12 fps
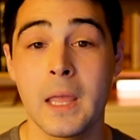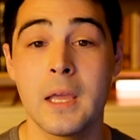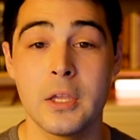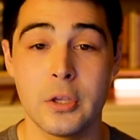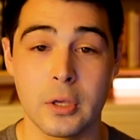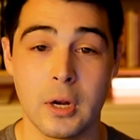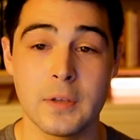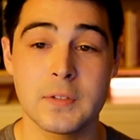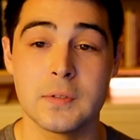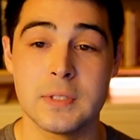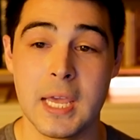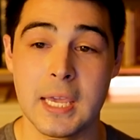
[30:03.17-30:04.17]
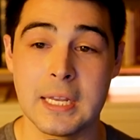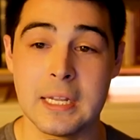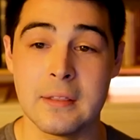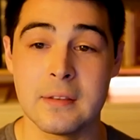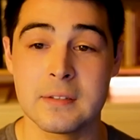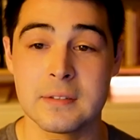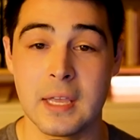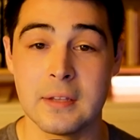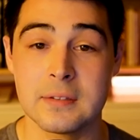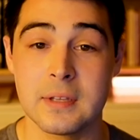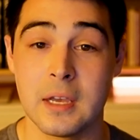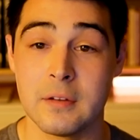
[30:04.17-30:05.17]
you could also take it in the sense
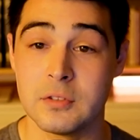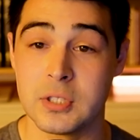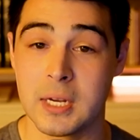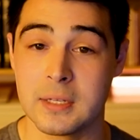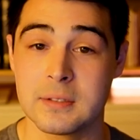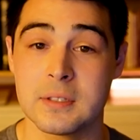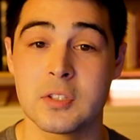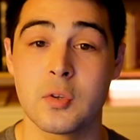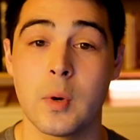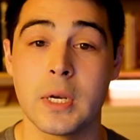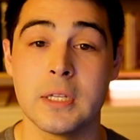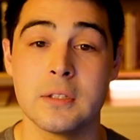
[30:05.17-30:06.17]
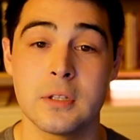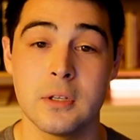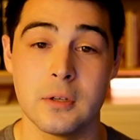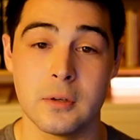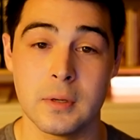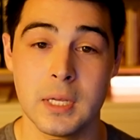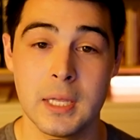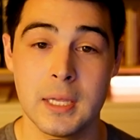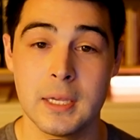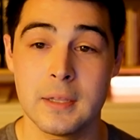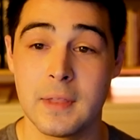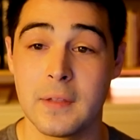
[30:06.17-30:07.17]
of Genesis 22
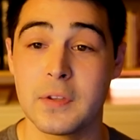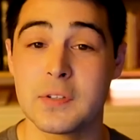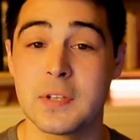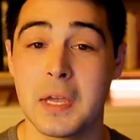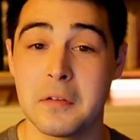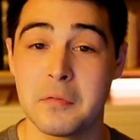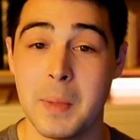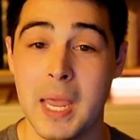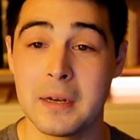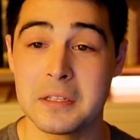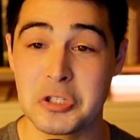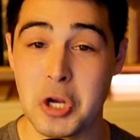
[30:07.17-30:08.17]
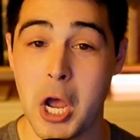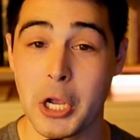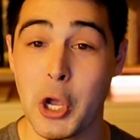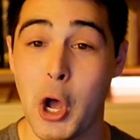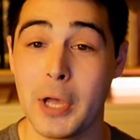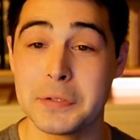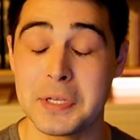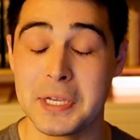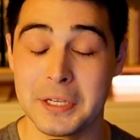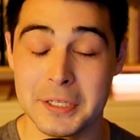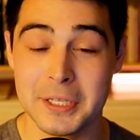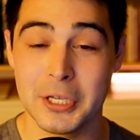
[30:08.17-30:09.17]
that the Son of Man is not
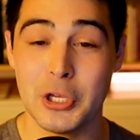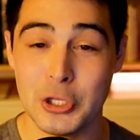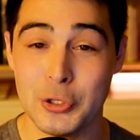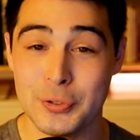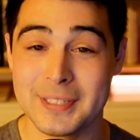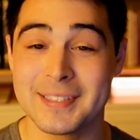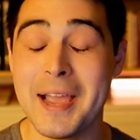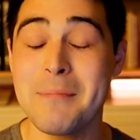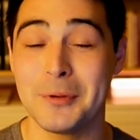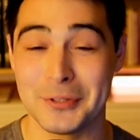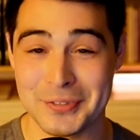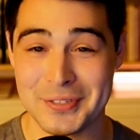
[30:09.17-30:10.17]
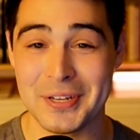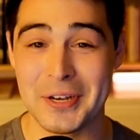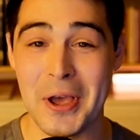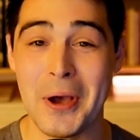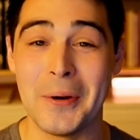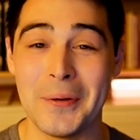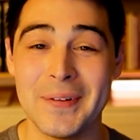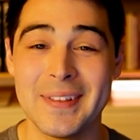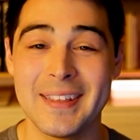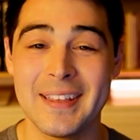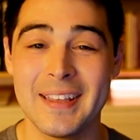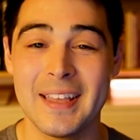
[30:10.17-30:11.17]
causing you disciples to know.
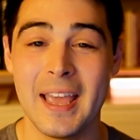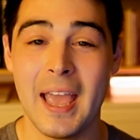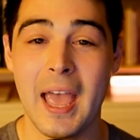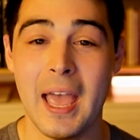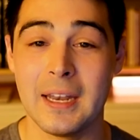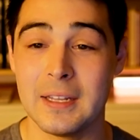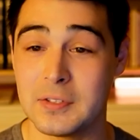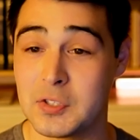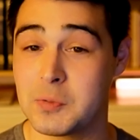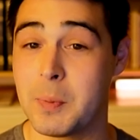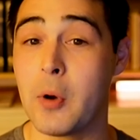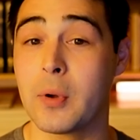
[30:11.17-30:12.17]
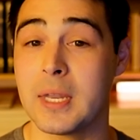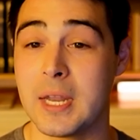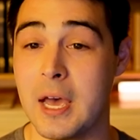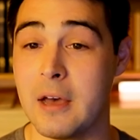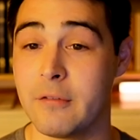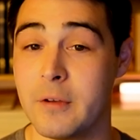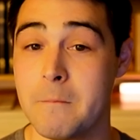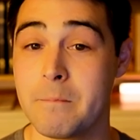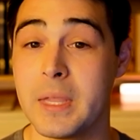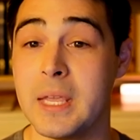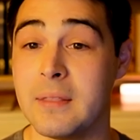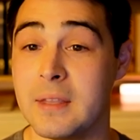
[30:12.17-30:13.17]
Mm. And it's spoken of
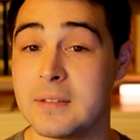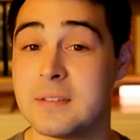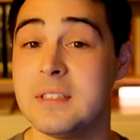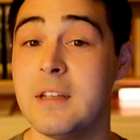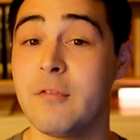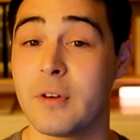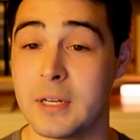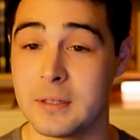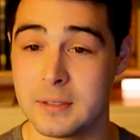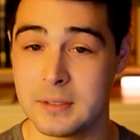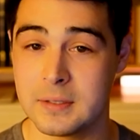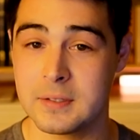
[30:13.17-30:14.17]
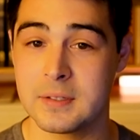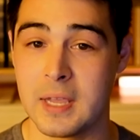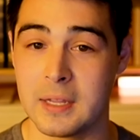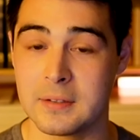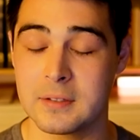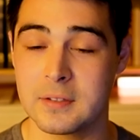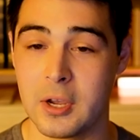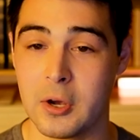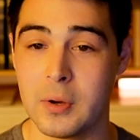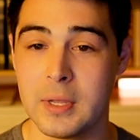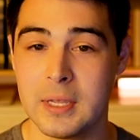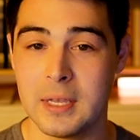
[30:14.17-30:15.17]
in this different sense.
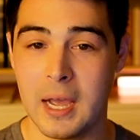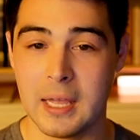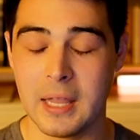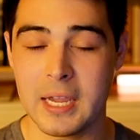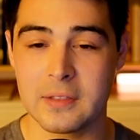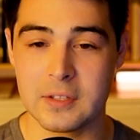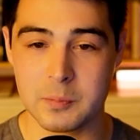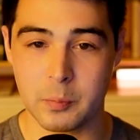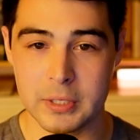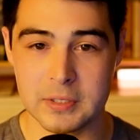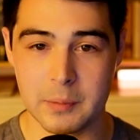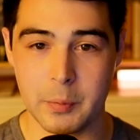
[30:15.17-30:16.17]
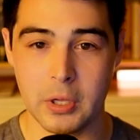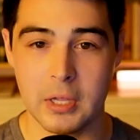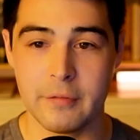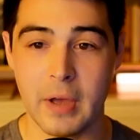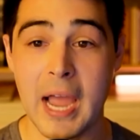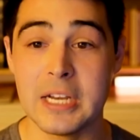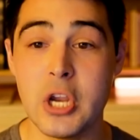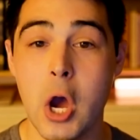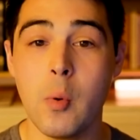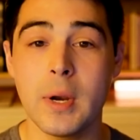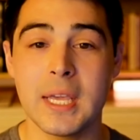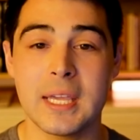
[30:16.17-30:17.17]
So I like this principle of I know
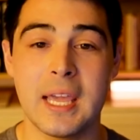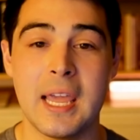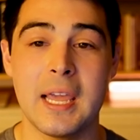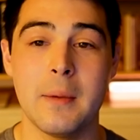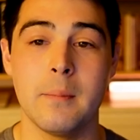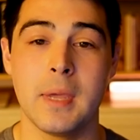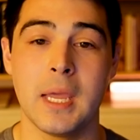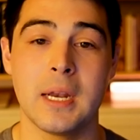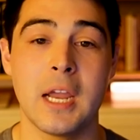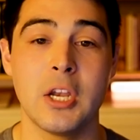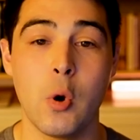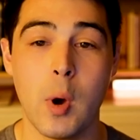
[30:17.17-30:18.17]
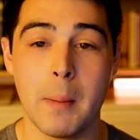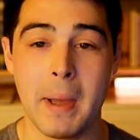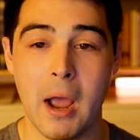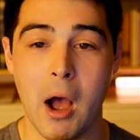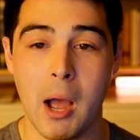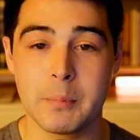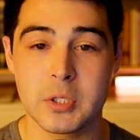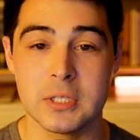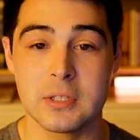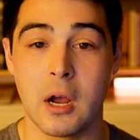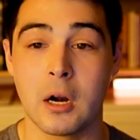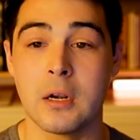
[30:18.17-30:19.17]
what it can't mean. I know what mm-hmm. my options
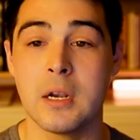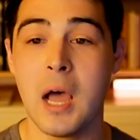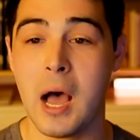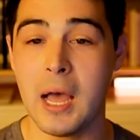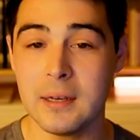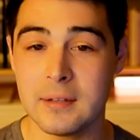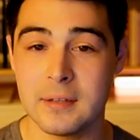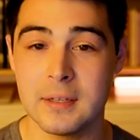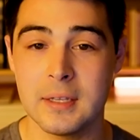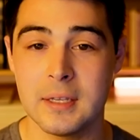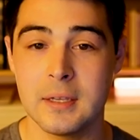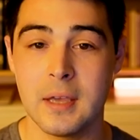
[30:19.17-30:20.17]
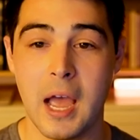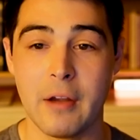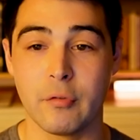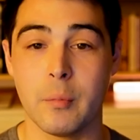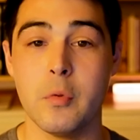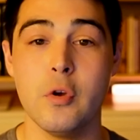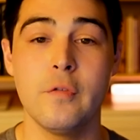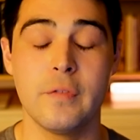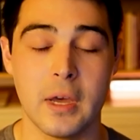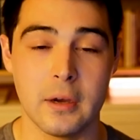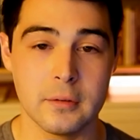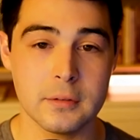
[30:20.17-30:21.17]
are not. I've removed
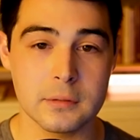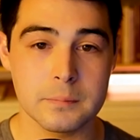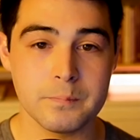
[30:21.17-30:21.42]
those.